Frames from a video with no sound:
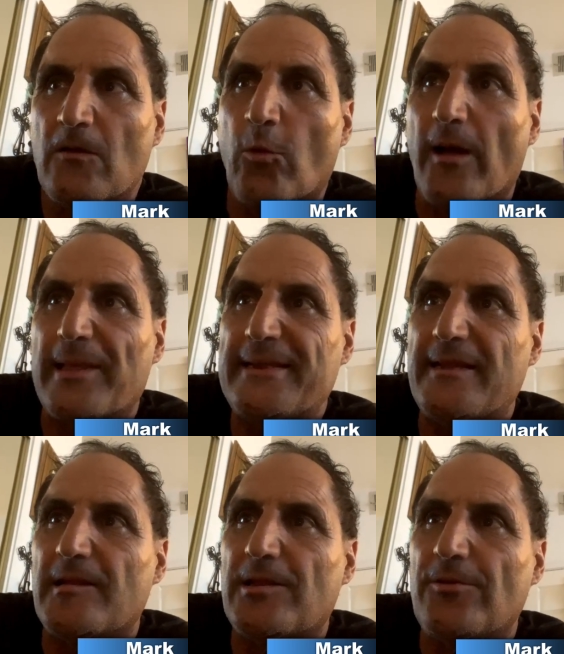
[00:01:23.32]
Well, they
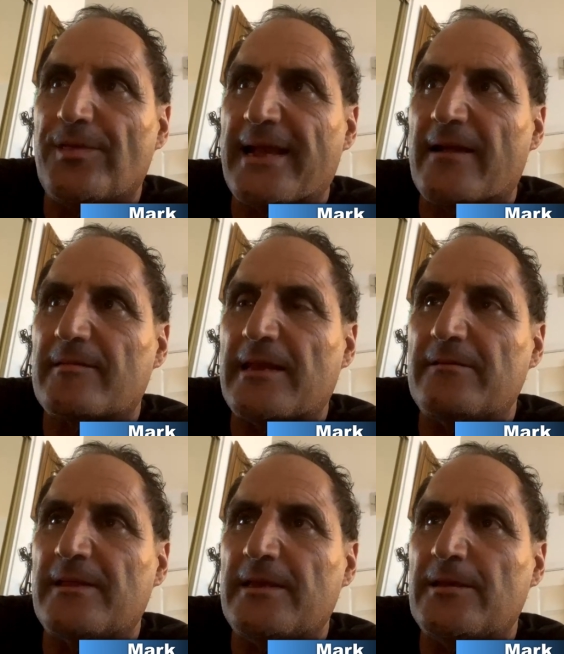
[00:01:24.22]
need to do that. They,
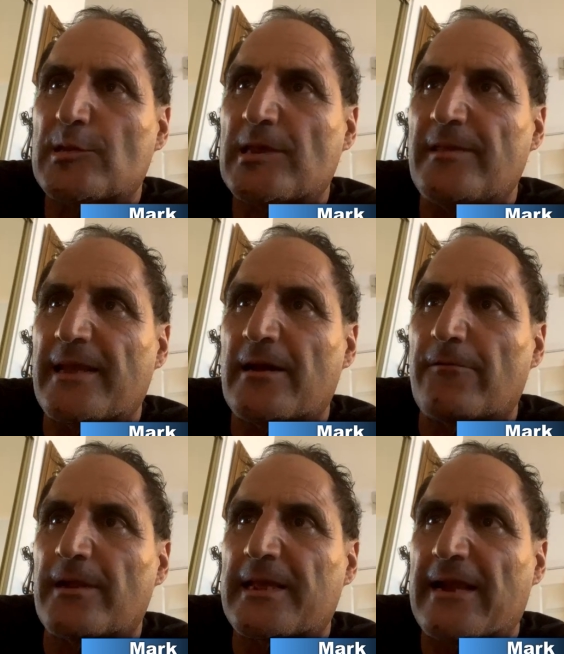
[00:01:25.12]
they, you see, they
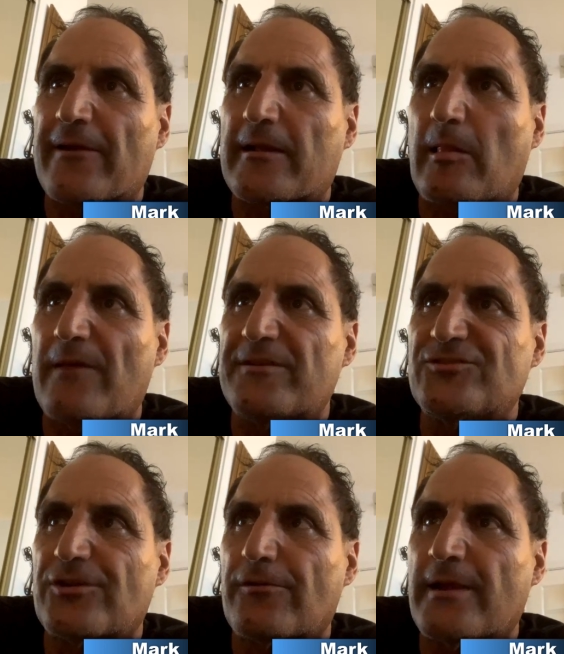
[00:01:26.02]
got rid of Garrett
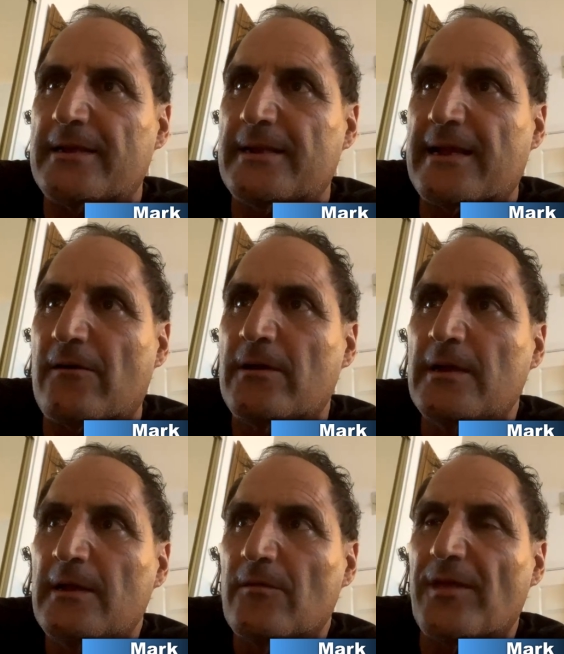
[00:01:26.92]
Cleavinger right now.
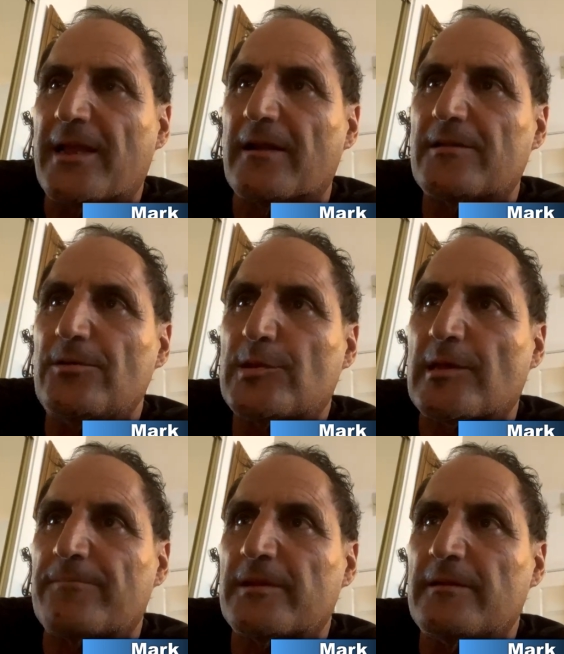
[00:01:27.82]
They got to do
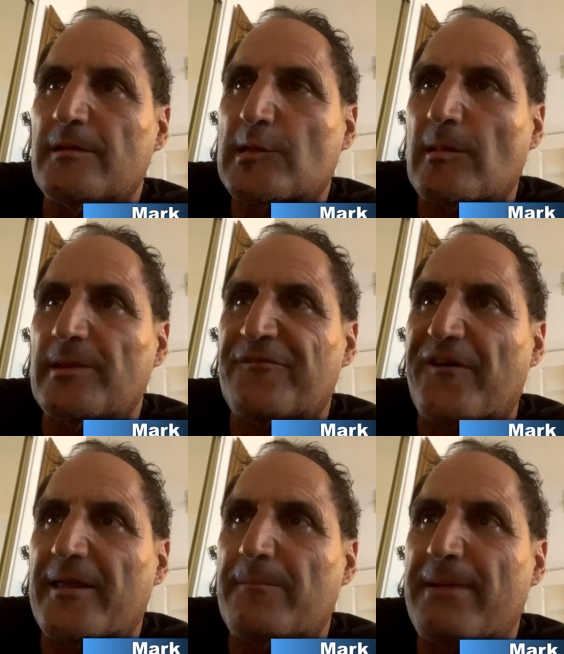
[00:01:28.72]
something to
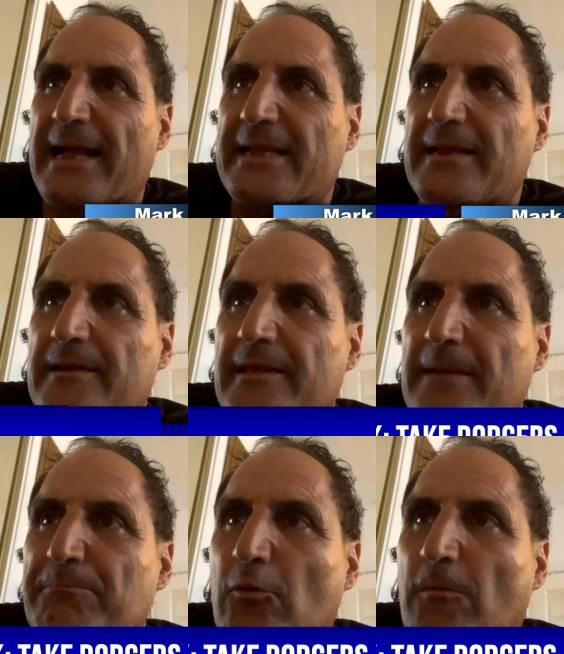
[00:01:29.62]
solidify the back end of
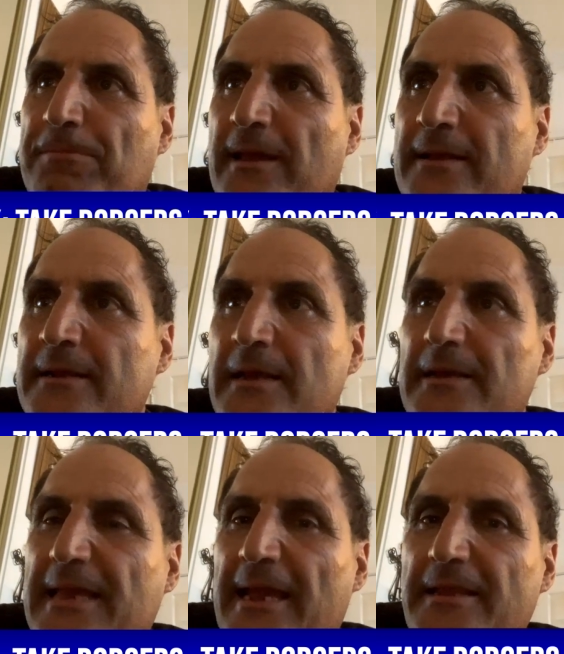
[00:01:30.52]
that bullpen.
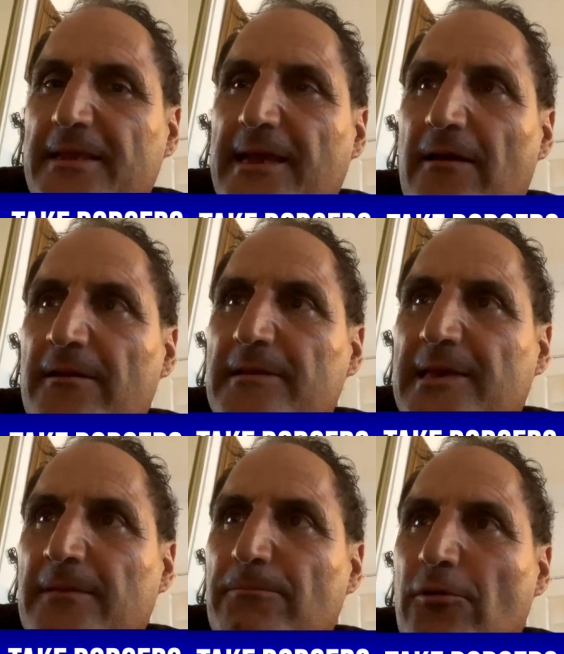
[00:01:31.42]
Can you count on
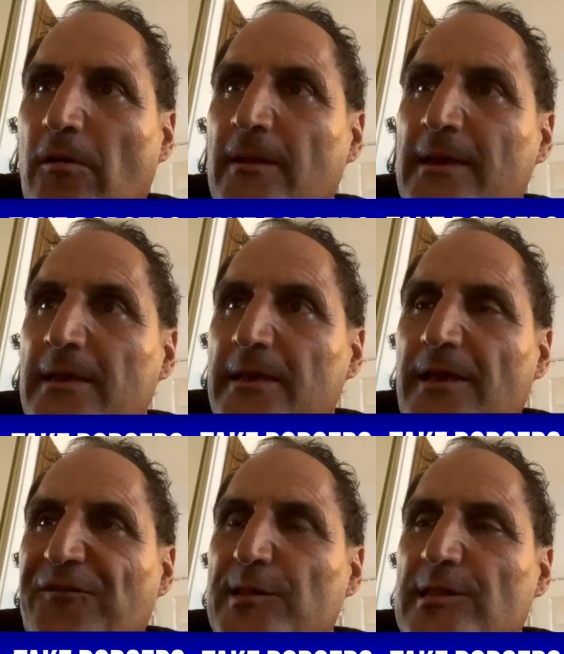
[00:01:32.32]
Kimbrel?
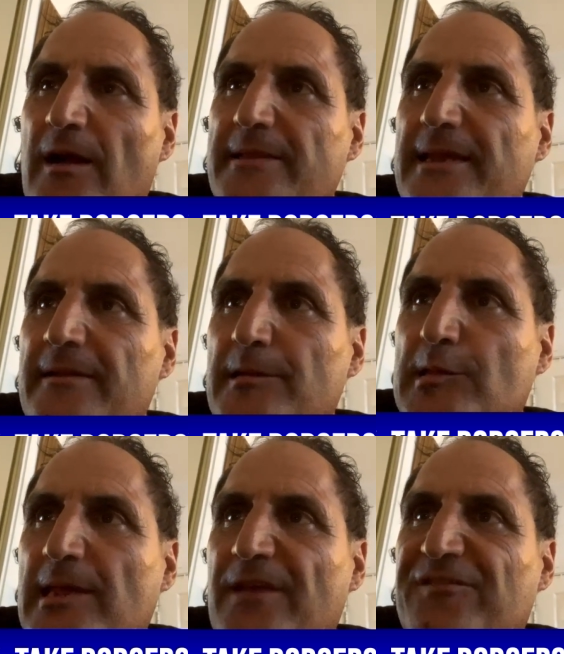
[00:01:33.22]
If he's not getting to
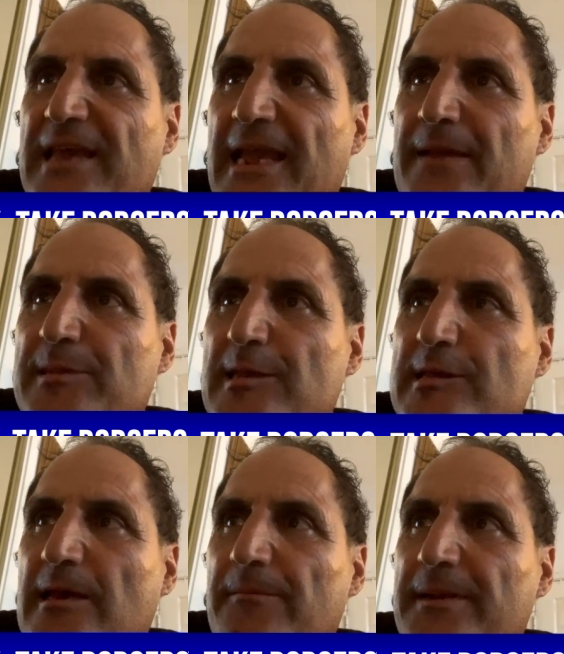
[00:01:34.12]
save games,
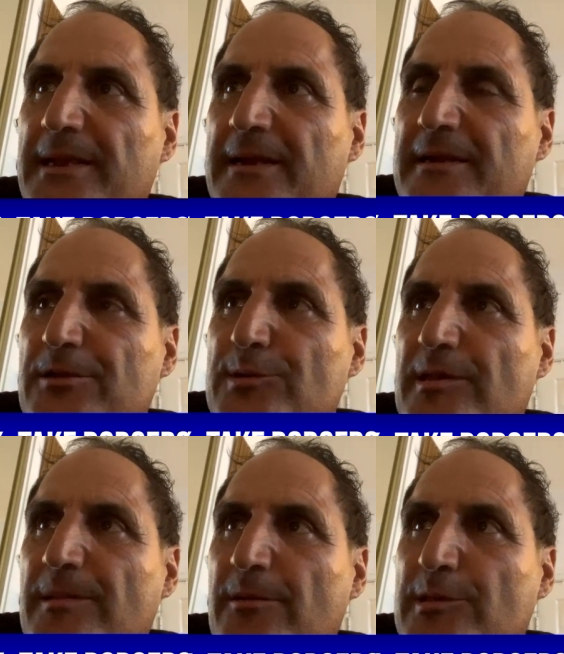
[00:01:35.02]
he's coming in and
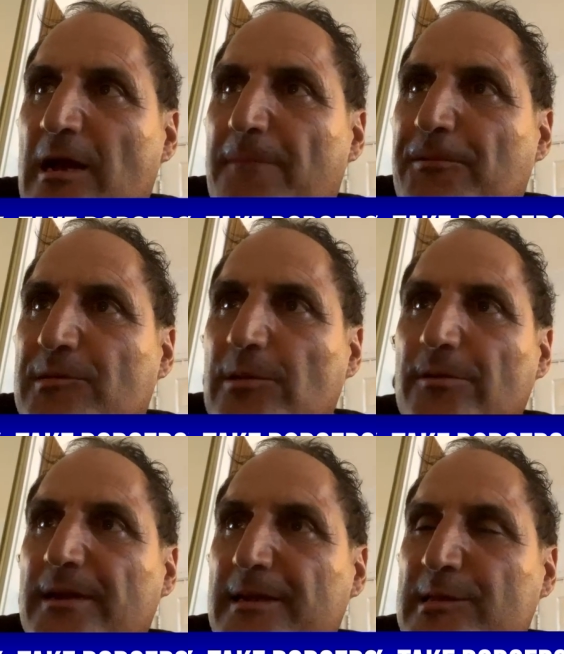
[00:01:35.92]
using those
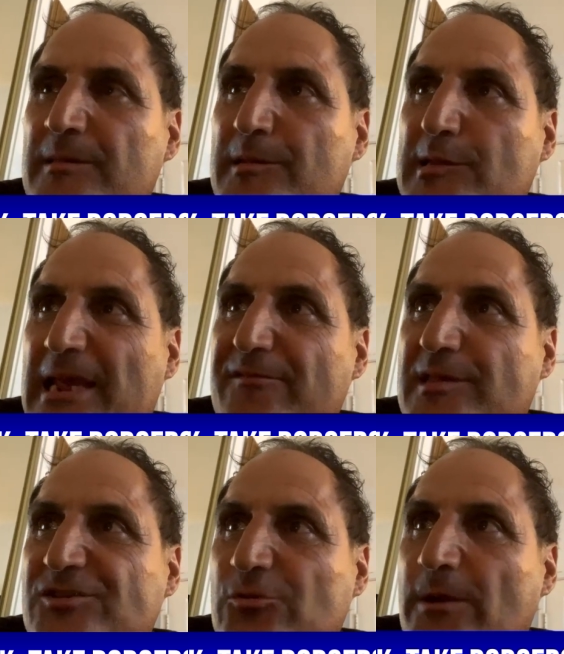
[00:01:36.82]
opportunities in the save
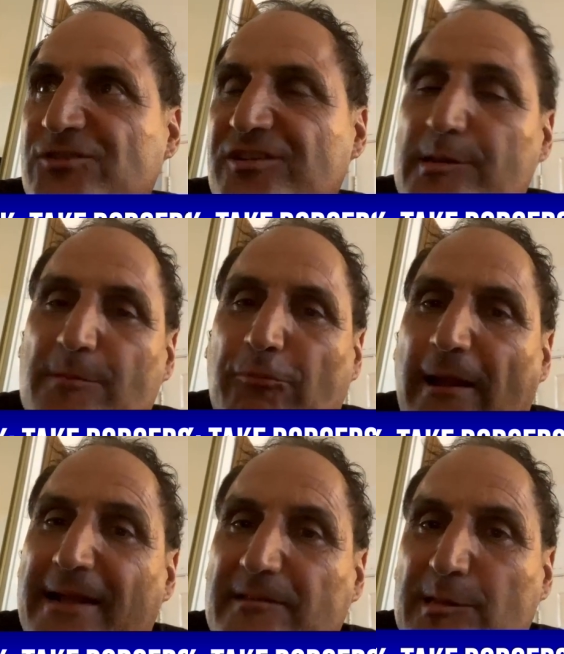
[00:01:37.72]
situation as a
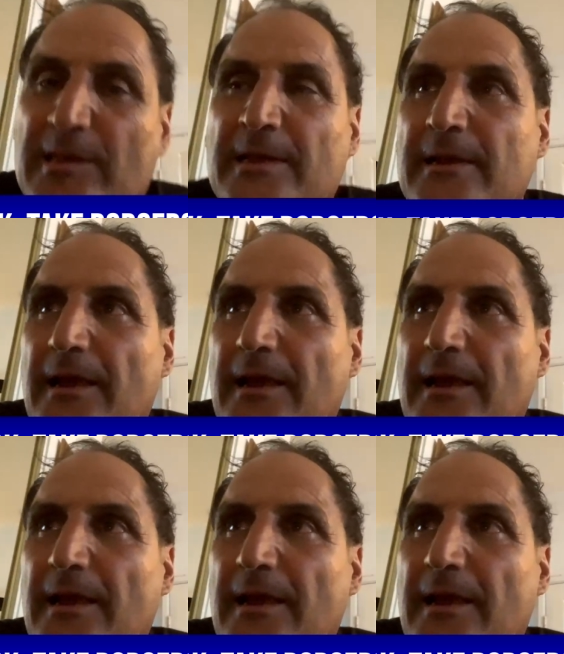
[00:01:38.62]
practice.